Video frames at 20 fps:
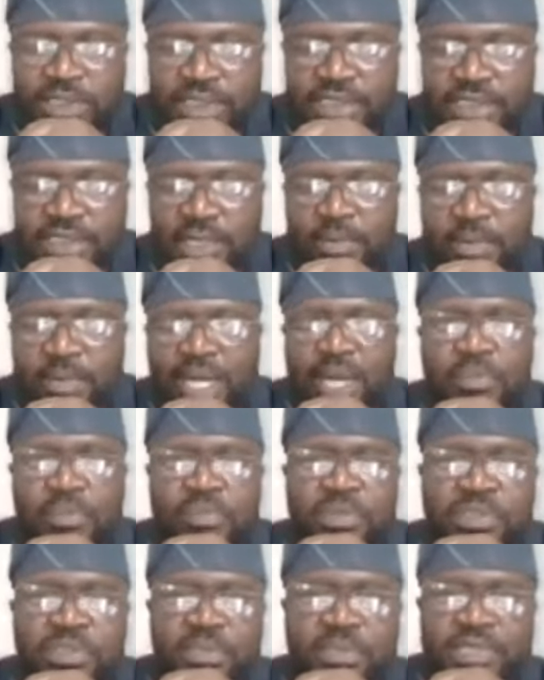
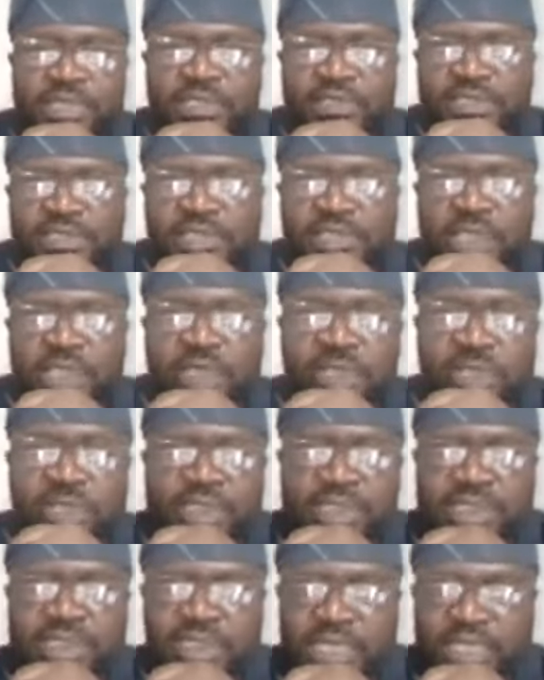ecosystem and put the best
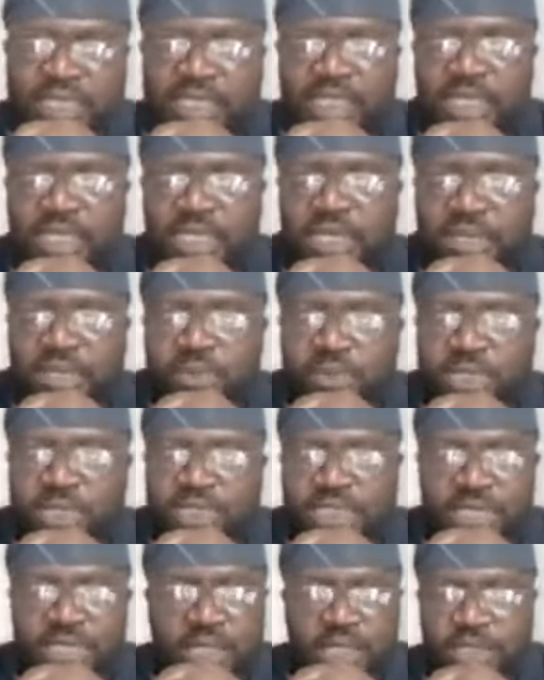of stakeholders together,
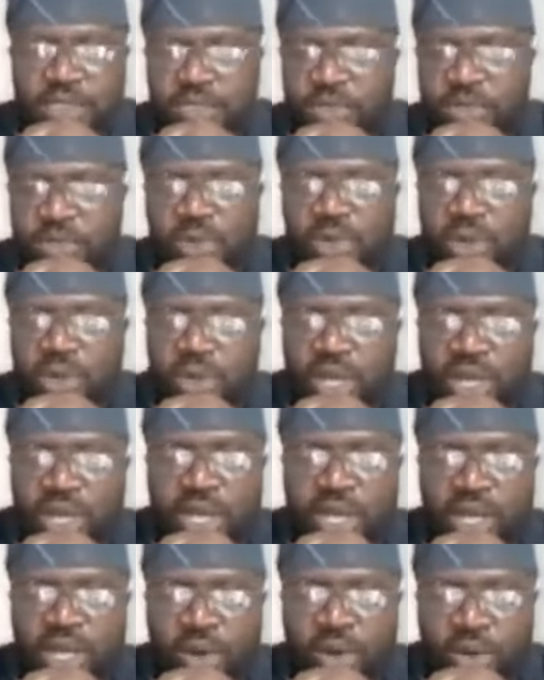which
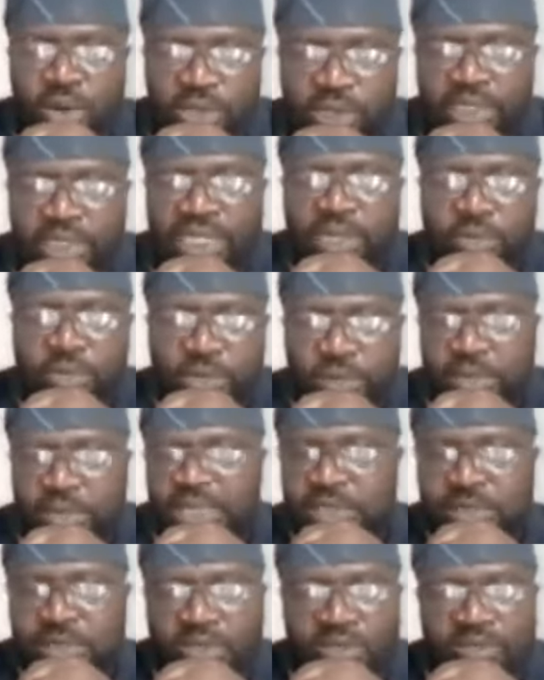Olon
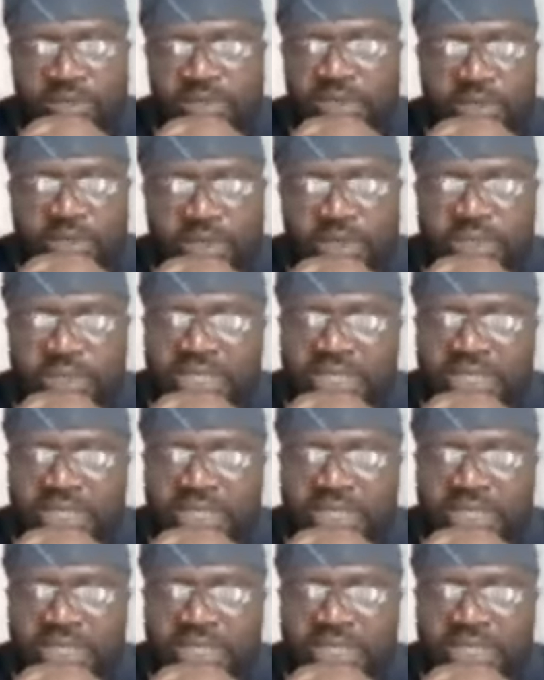and Wiebe is